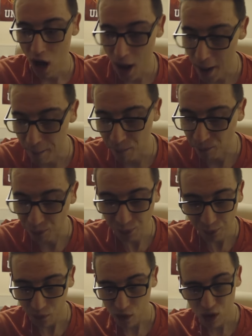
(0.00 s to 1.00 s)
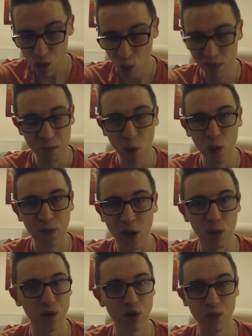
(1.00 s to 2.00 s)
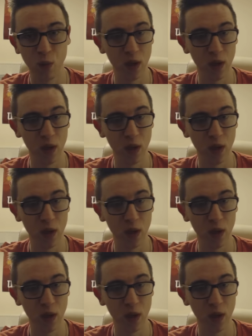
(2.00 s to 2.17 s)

Um, we've proved that we